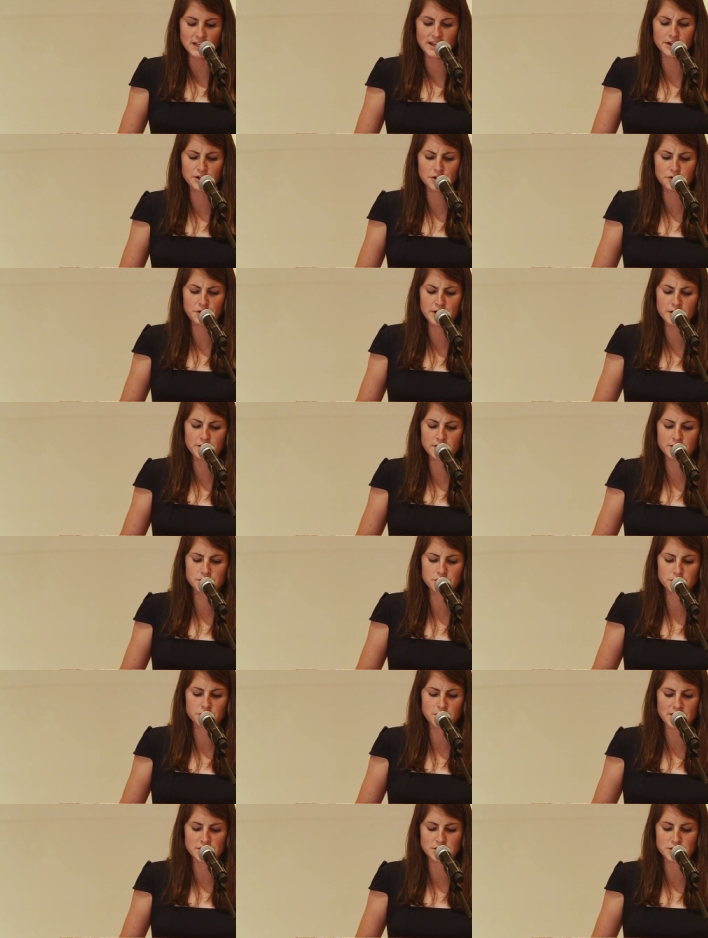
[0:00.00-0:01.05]
and a greater
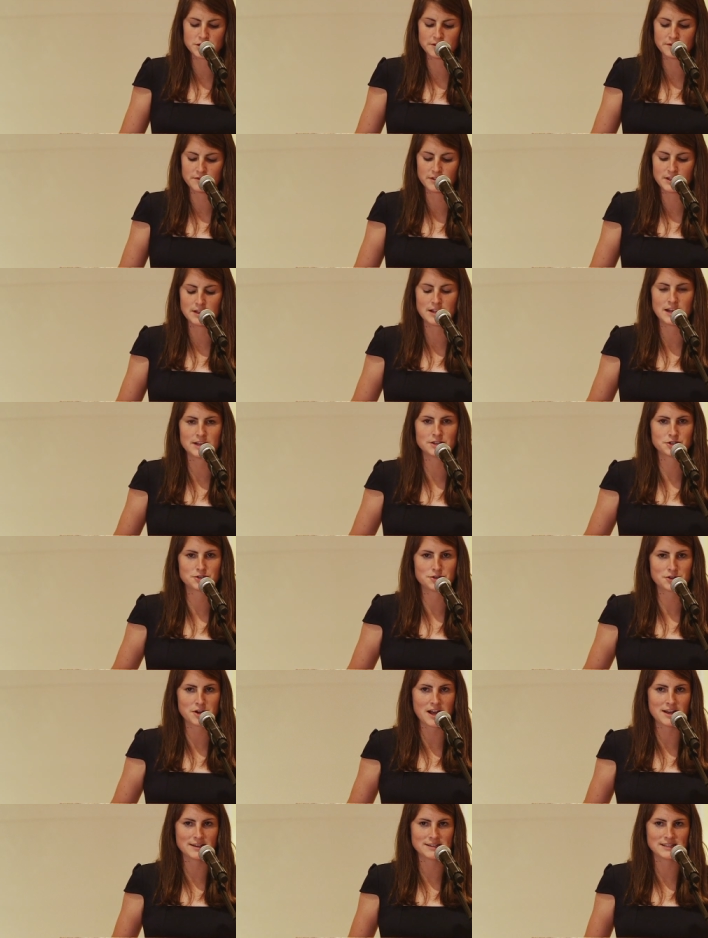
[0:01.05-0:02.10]
integration of theological
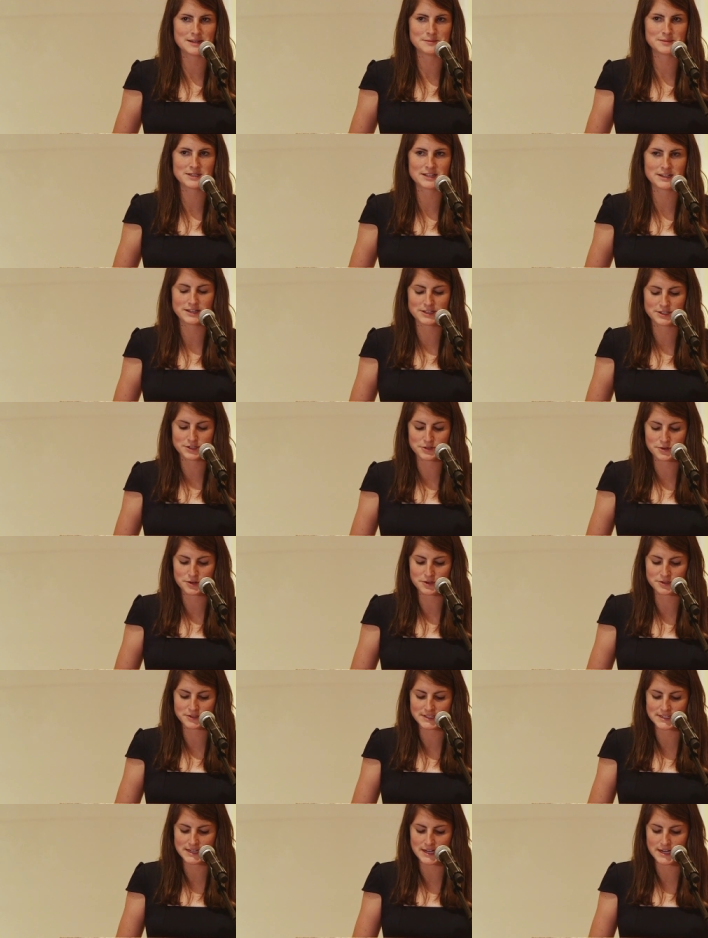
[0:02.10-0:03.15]
concepts in
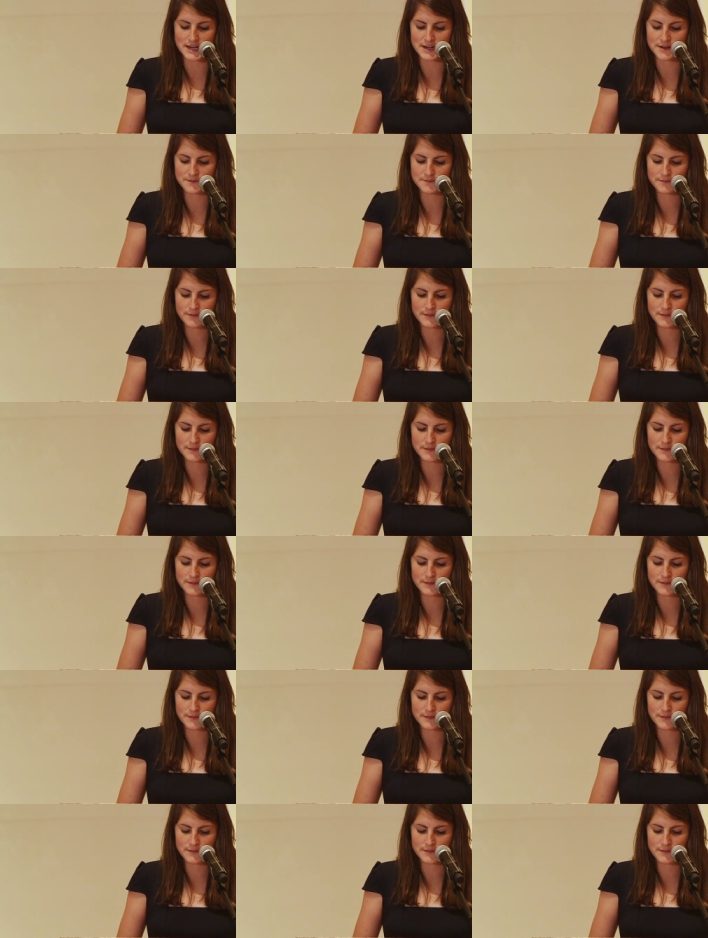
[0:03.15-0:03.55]
historical study.